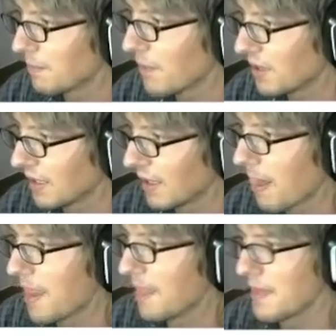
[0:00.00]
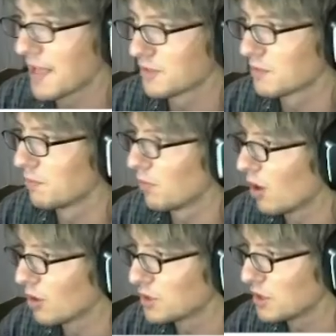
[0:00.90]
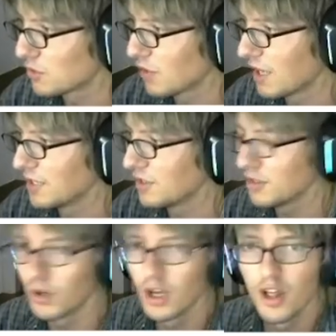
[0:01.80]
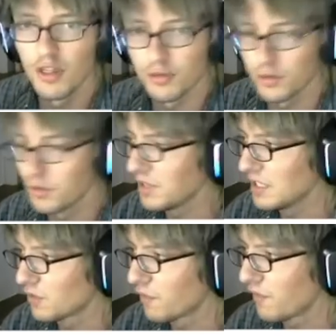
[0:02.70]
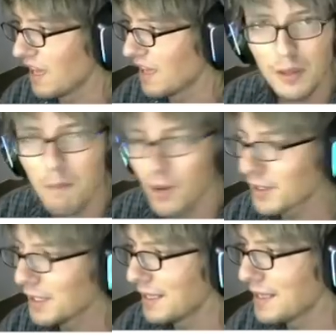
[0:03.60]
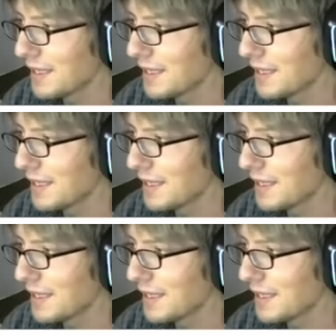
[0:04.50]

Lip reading: money, and that's all she's trying to do through these fake marketing